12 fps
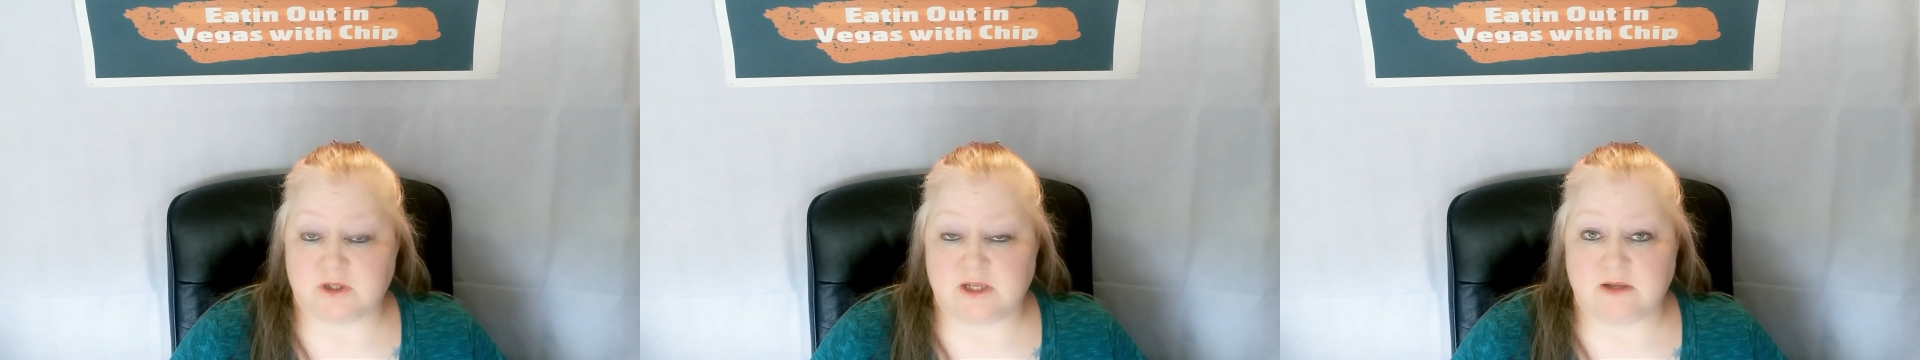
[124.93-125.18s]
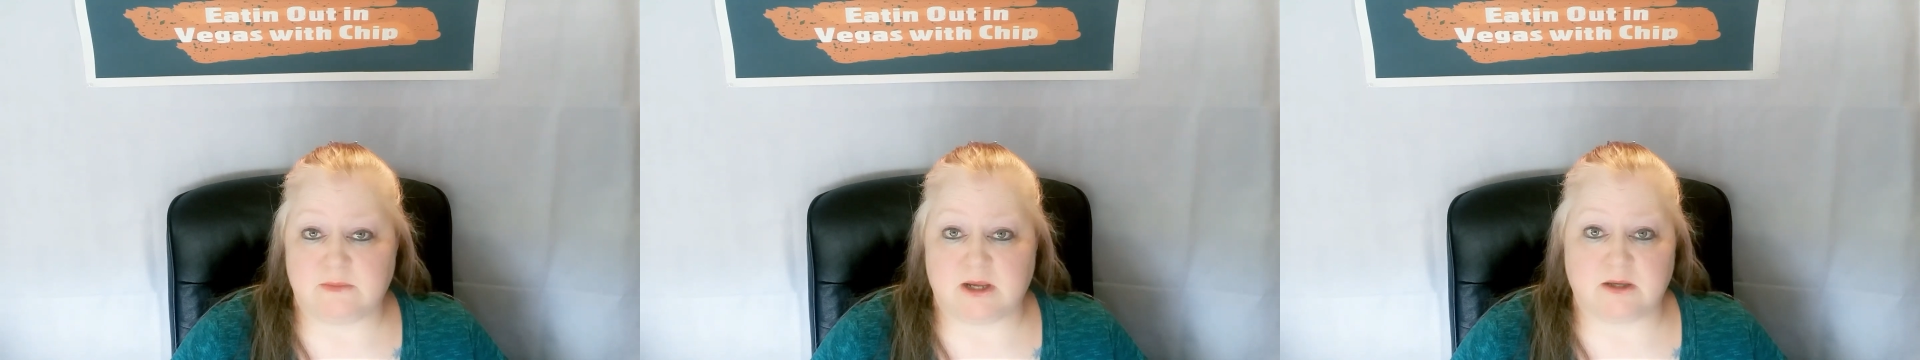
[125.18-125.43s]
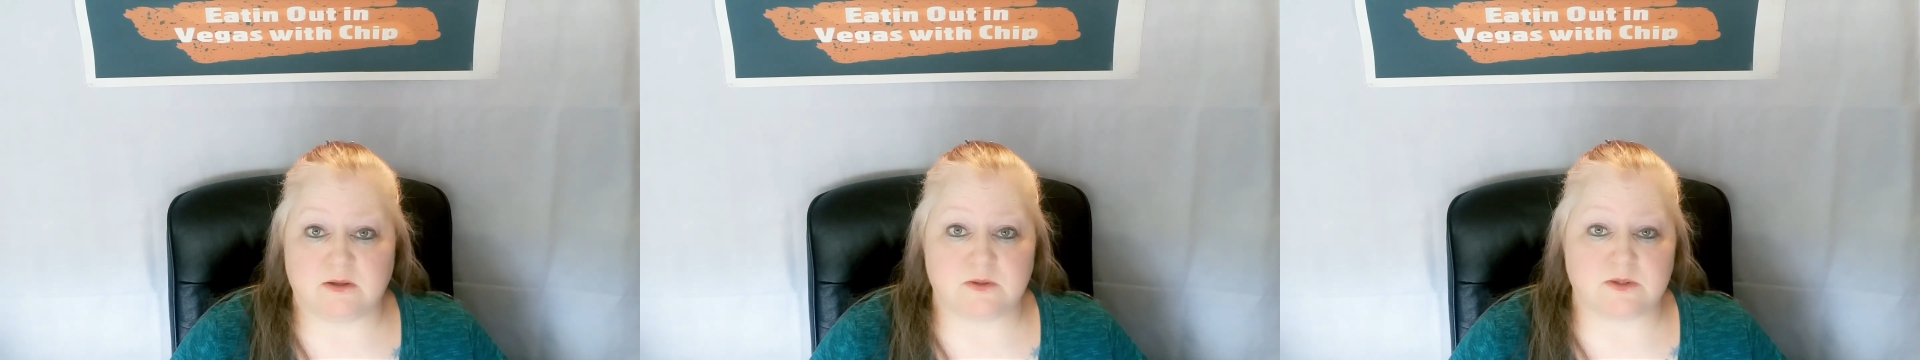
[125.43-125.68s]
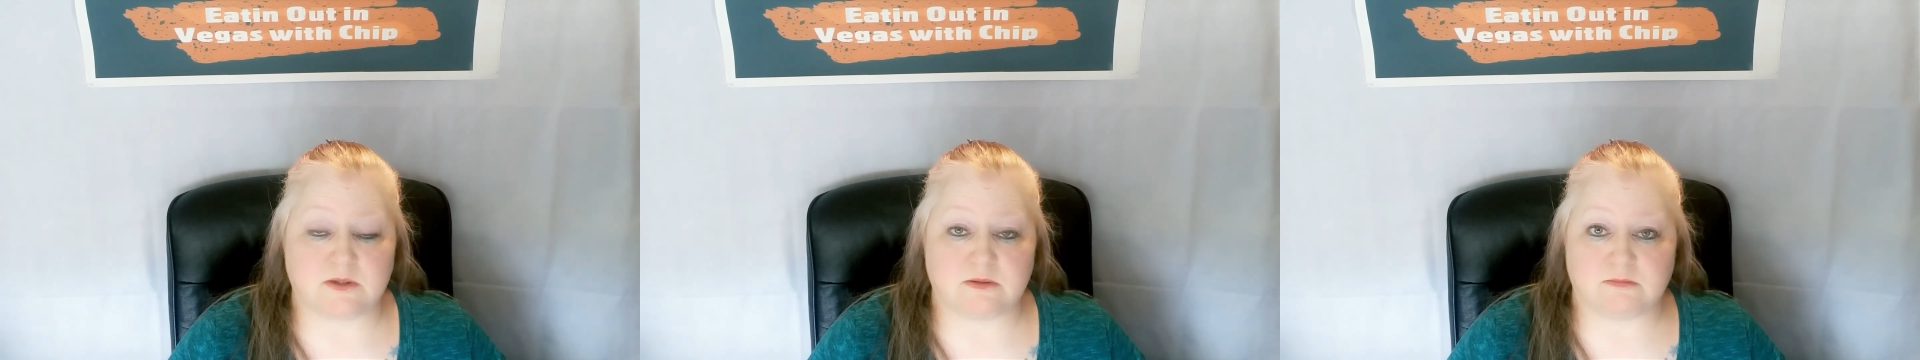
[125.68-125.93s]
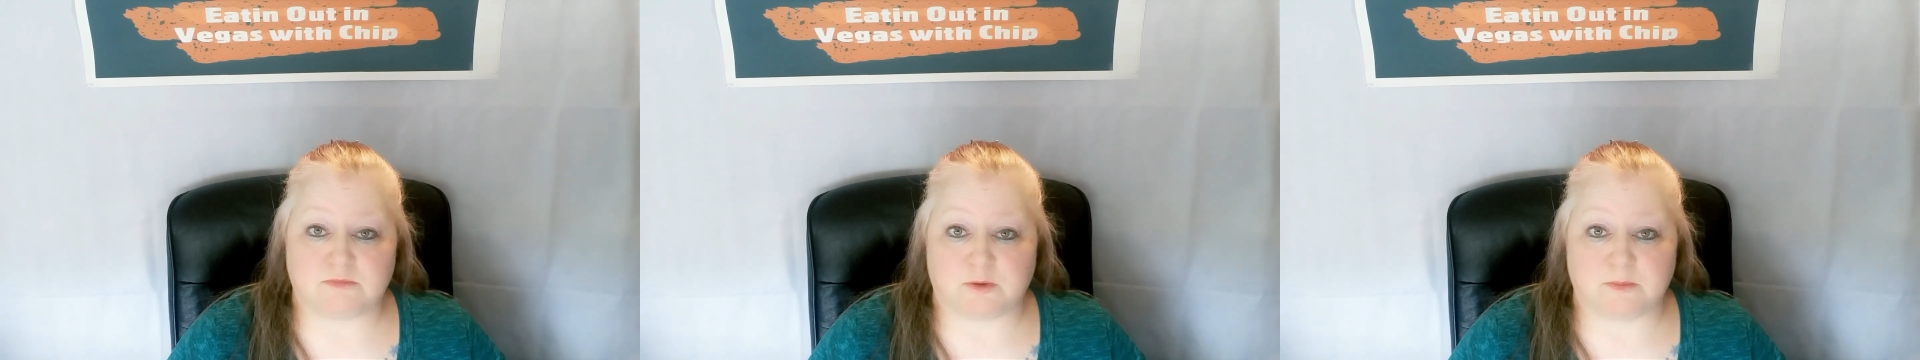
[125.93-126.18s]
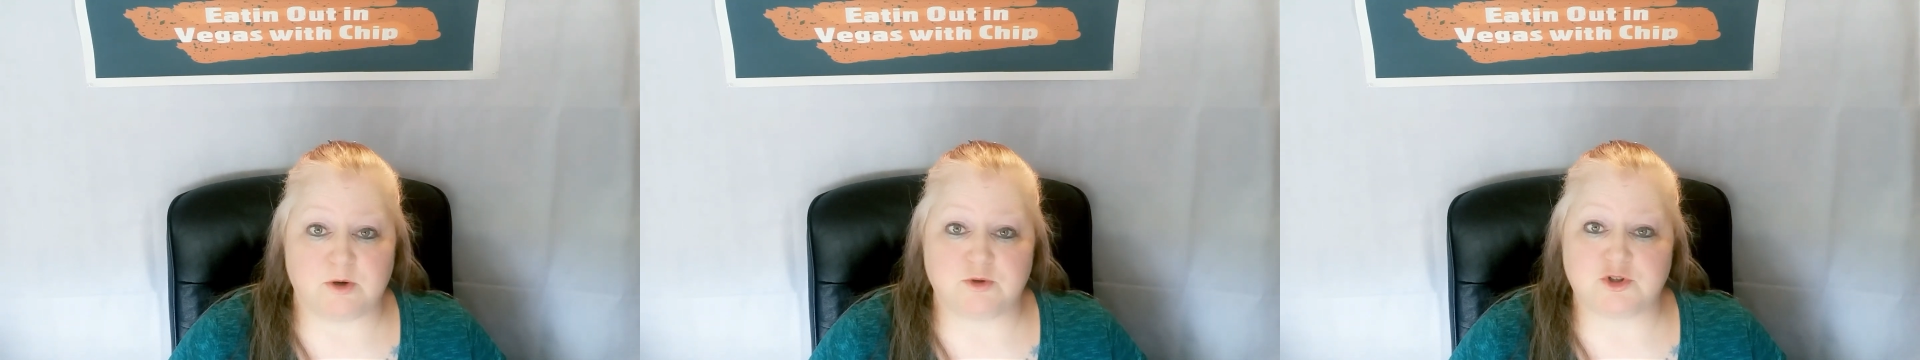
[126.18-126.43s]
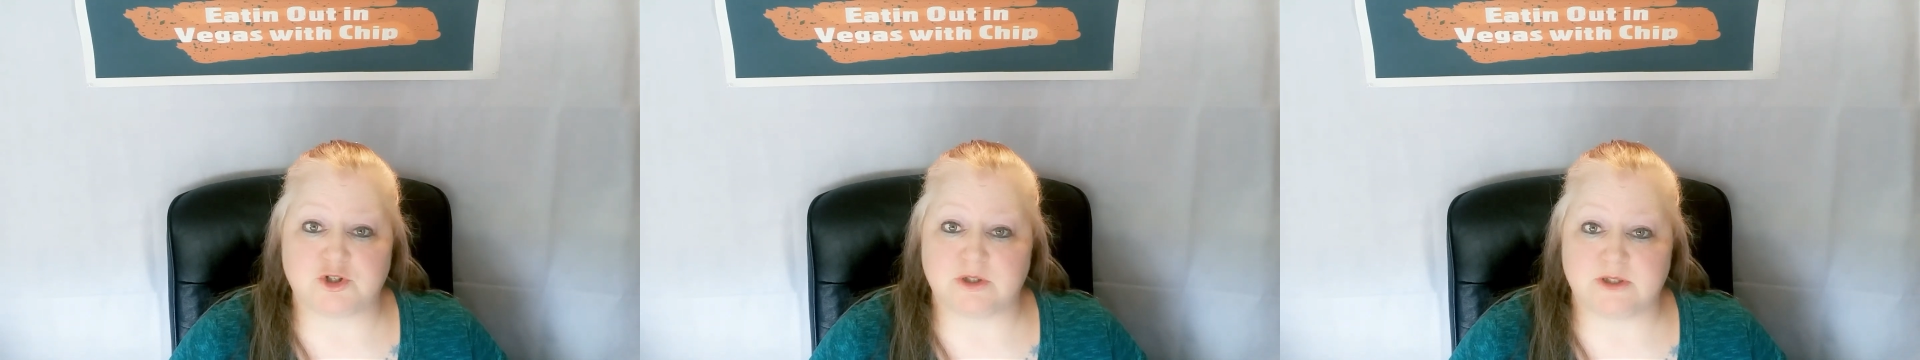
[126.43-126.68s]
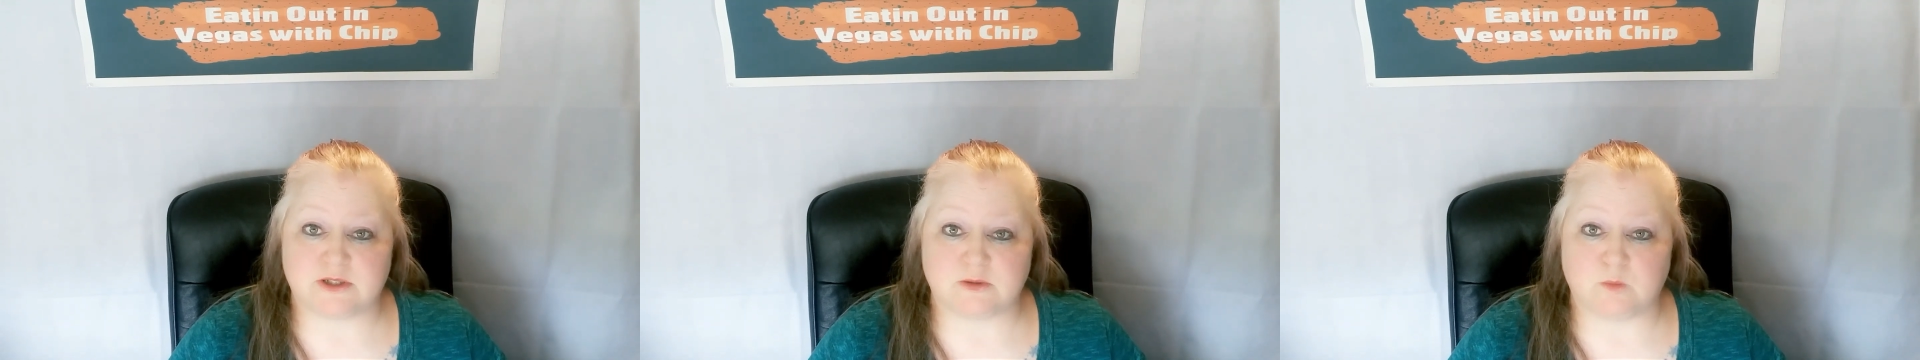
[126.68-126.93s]
emails and
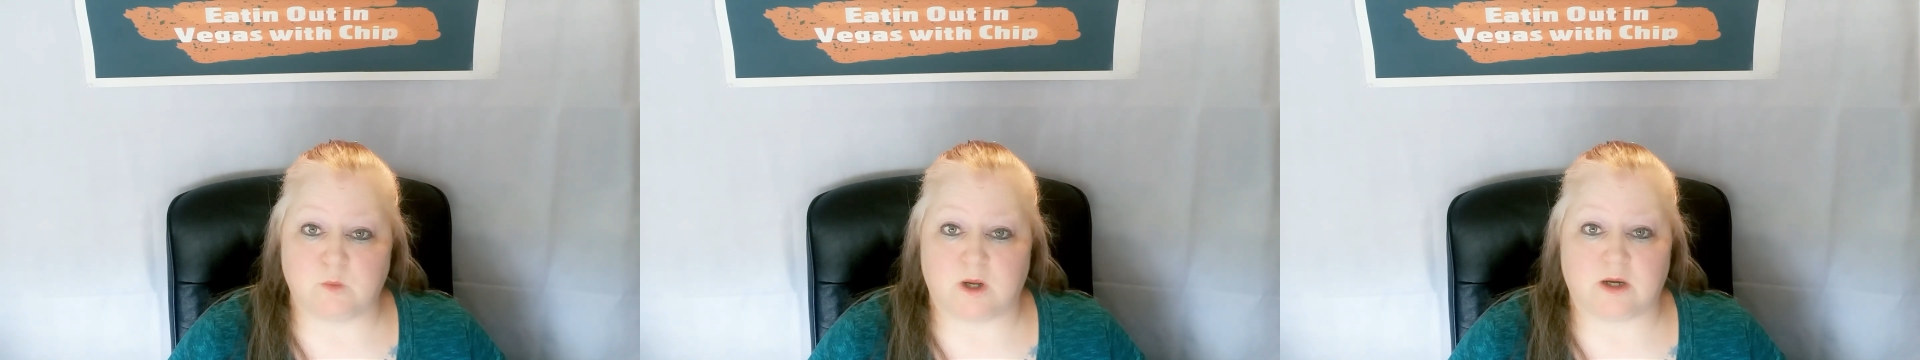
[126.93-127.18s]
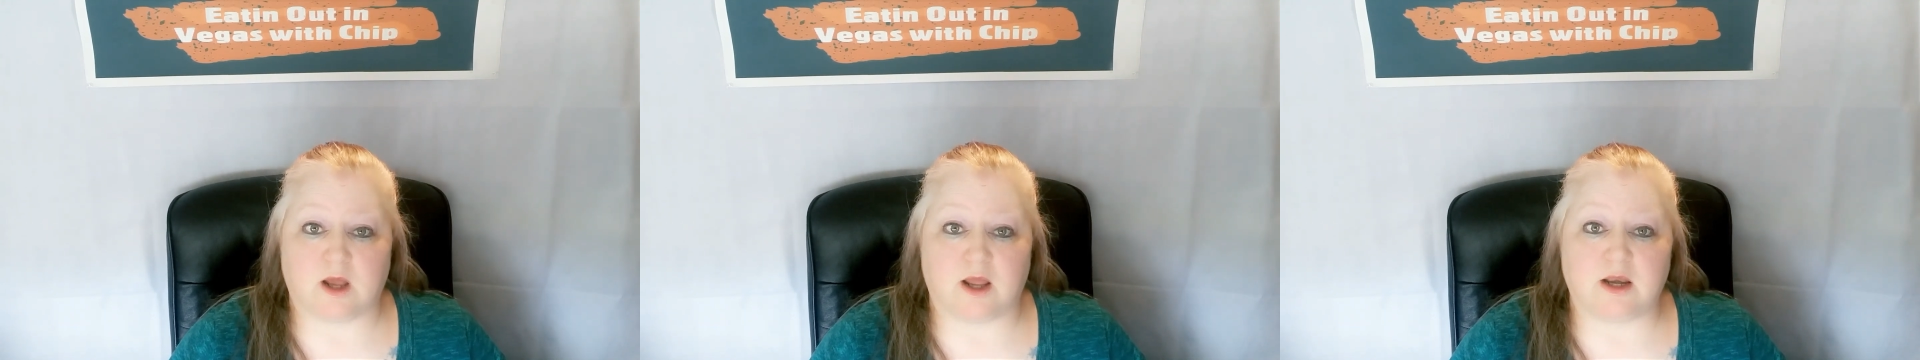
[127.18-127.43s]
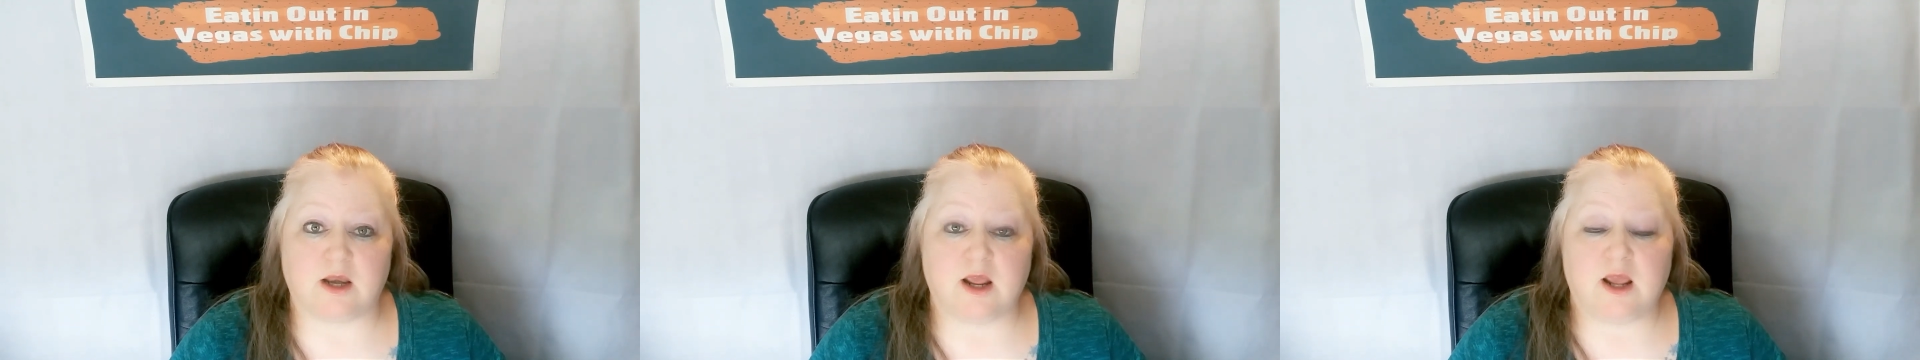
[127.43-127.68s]
promotions and whatnot.